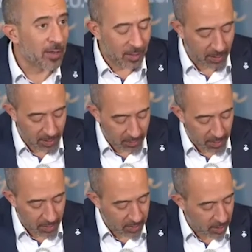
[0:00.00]
for their
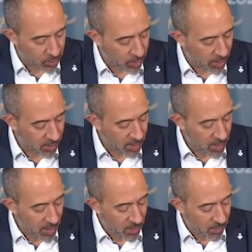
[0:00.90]
great work,
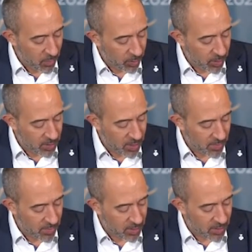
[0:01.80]
the
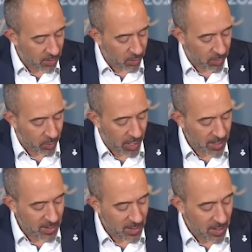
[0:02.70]

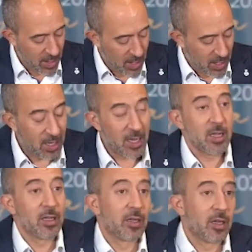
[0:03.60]
Diplocat,
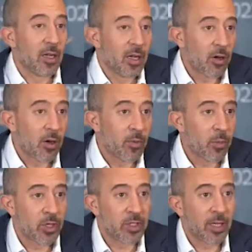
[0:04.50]
who has
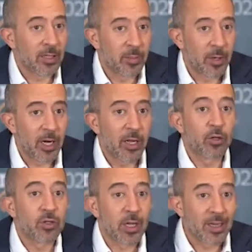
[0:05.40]
also helped
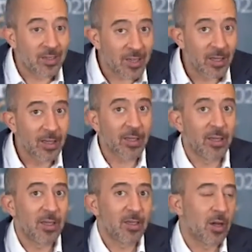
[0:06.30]
an awful lot,
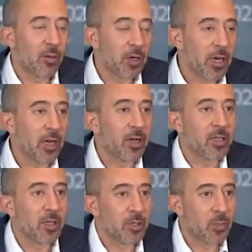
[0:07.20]
and of course
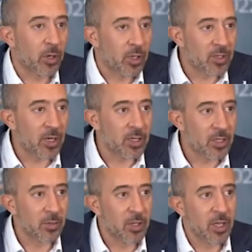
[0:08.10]
all the
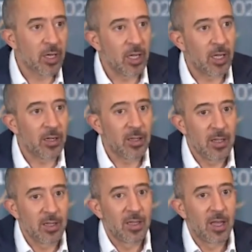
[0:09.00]
different
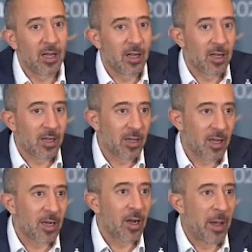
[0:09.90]
centers
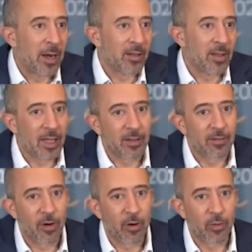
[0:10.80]
which will
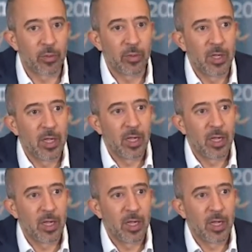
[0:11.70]
open their